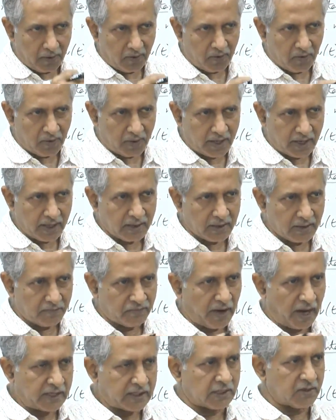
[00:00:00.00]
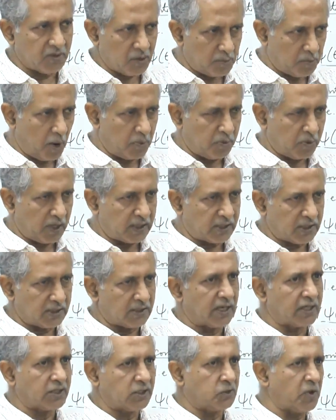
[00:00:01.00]
okay the fraction of the population
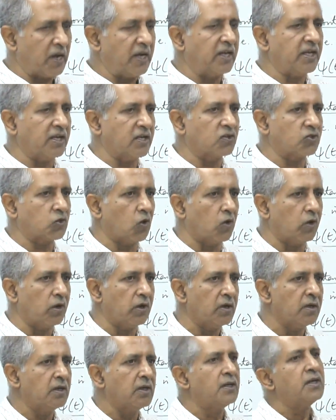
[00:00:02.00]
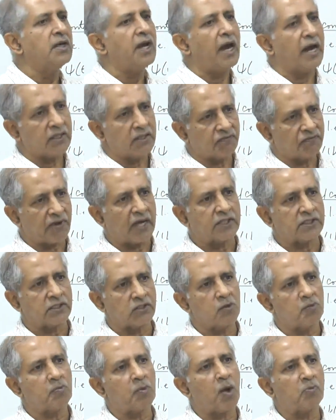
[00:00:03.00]
that is 20 years old and the fraction
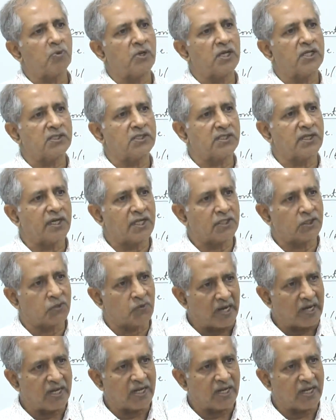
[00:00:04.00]
of the population that has 20